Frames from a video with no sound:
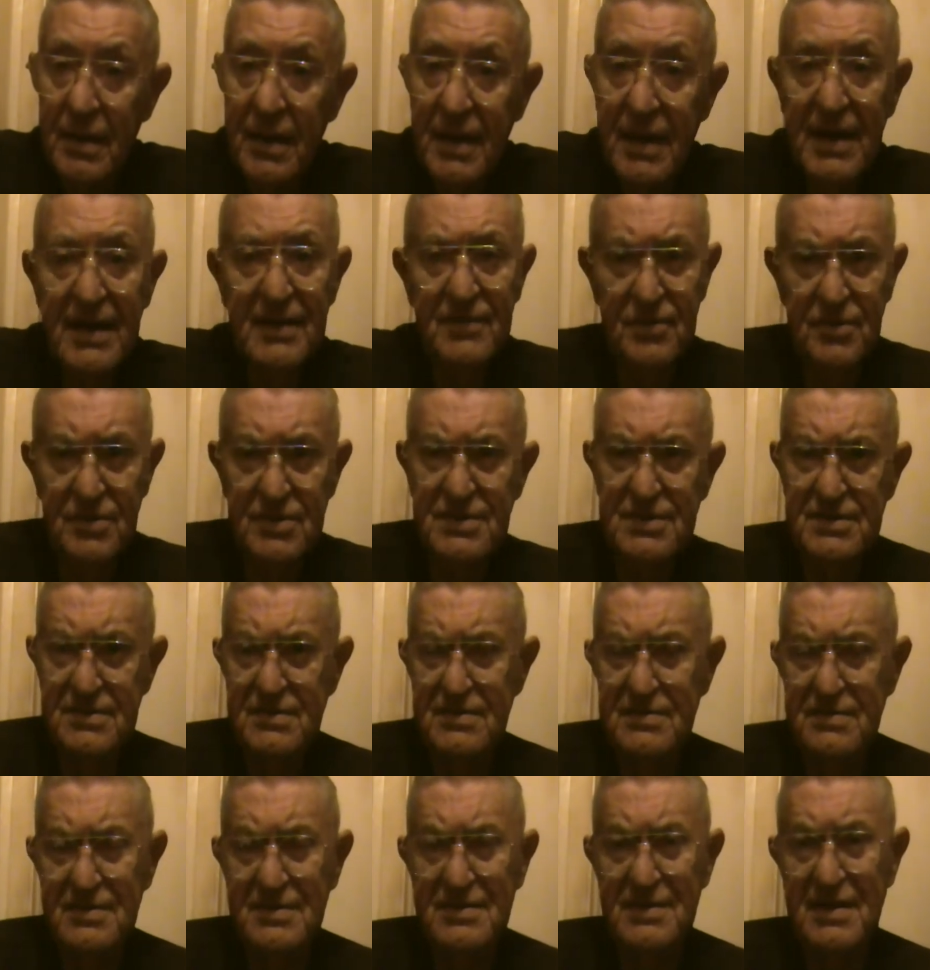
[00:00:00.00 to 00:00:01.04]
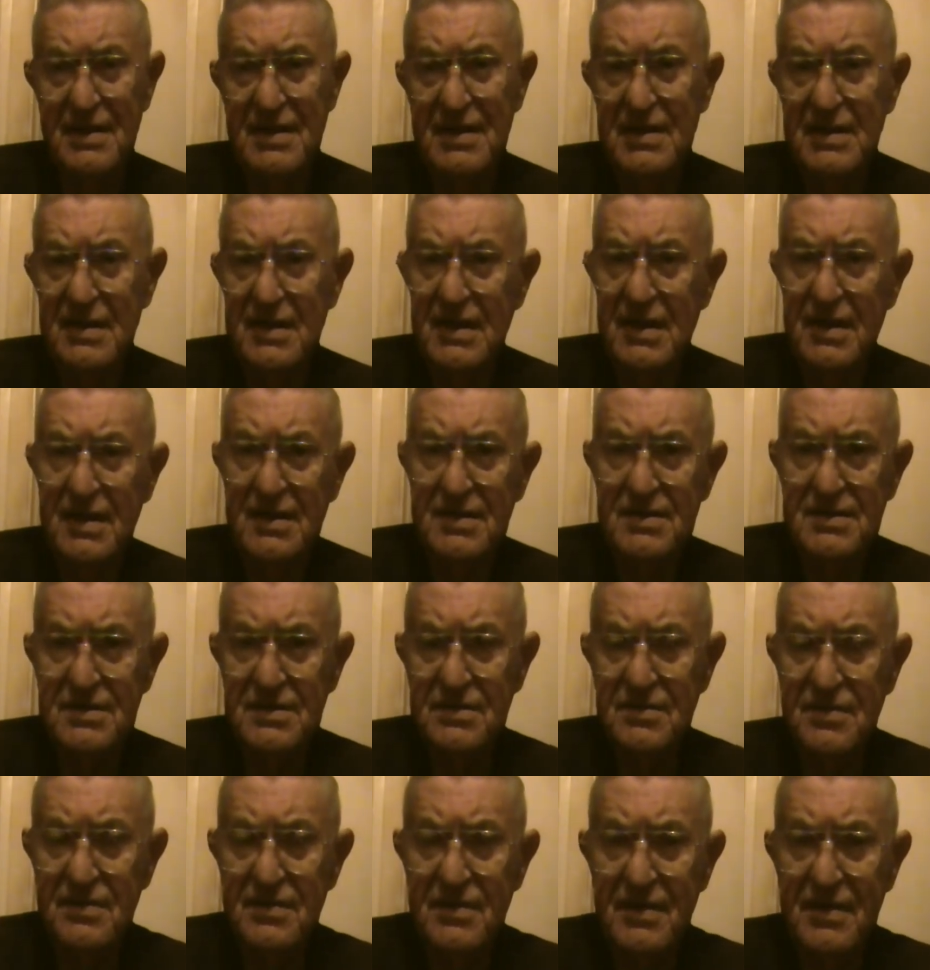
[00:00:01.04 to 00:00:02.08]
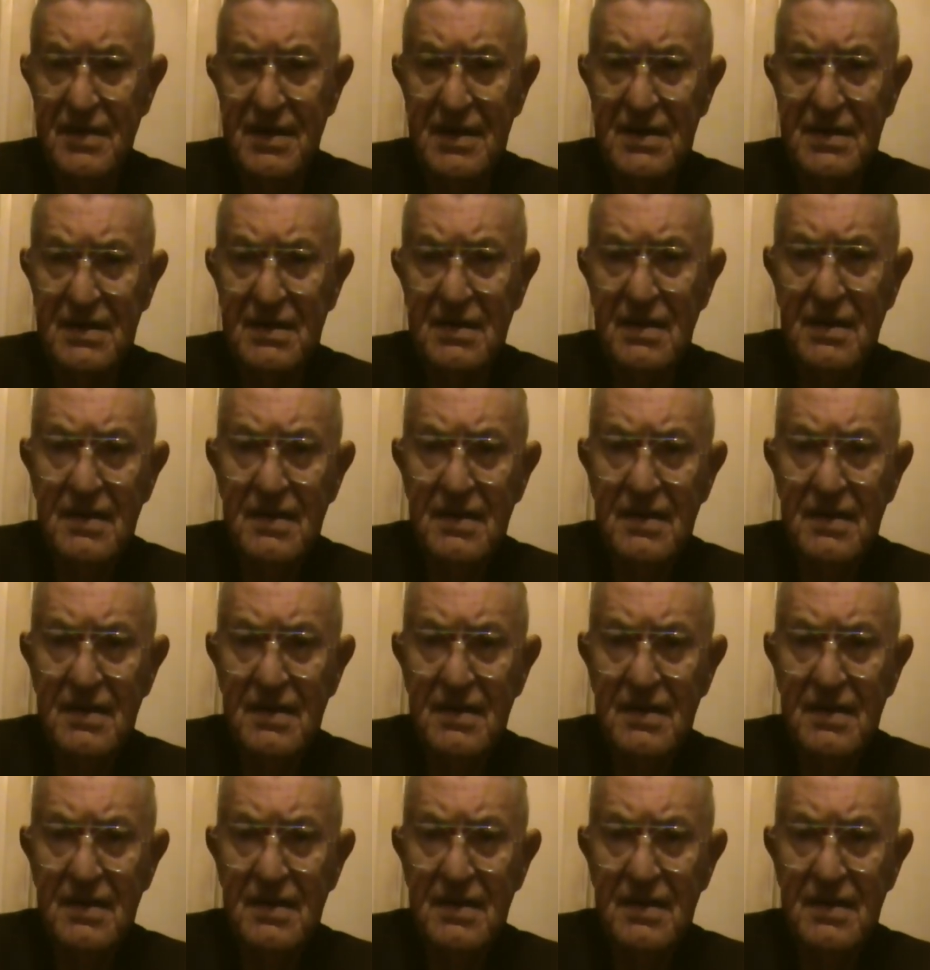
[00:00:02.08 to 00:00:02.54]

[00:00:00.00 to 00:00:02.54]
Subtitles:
And of course, a lot of the kids learned that